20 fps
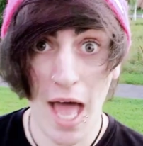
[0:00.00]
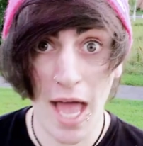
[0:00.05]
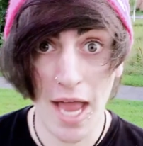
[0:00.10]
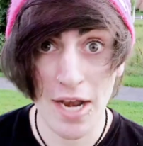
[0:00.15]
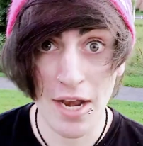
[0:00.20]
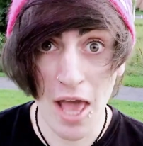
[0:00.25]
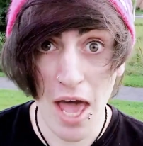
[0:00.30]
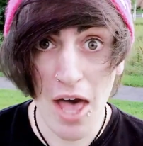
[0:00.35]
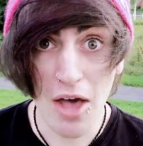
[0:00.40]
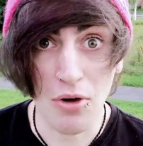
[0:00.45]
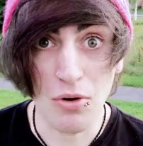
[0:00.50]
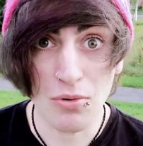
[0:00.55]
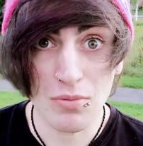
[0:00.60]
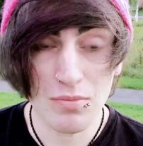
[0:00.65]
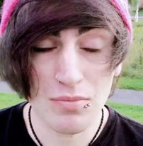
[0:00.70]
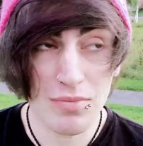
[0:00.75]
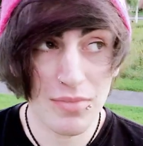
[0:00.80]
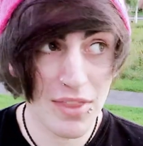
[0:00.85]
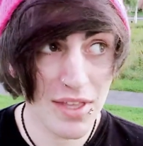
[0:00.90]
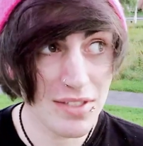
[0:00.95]
I know,
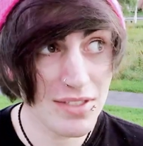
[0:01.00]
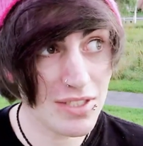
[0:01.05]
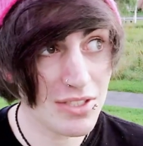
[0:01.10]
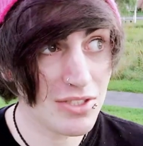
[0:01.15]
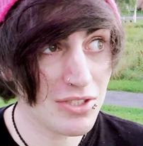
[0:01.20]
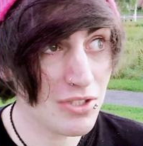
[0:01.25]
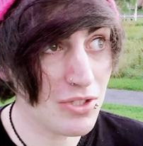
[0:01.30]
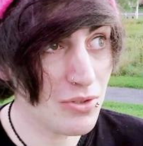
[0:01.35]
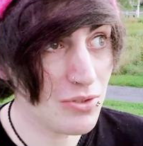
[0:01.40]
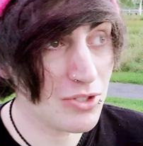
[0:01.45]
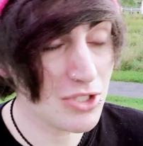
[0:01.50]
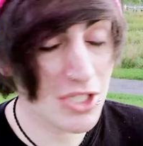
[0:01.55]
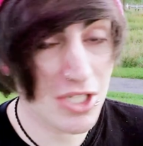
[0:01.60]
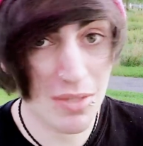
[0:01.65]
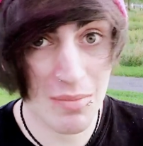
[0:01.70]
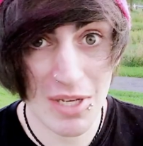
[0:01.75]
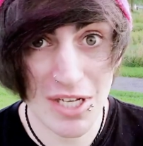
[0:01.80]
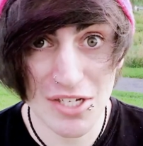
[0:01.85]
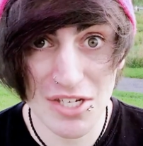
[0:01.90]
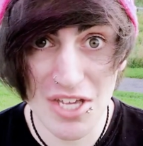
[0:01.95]
this is news
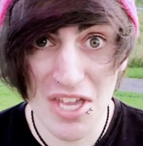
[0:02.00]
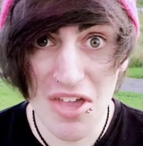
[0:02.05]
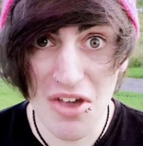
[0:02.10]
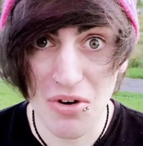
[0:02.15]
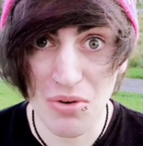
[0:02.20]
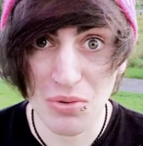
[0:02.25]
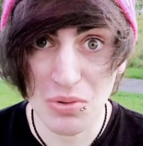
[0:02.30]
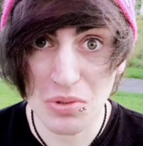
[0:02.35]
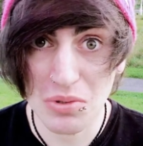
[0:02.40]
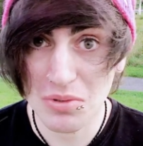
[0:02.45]
to me too.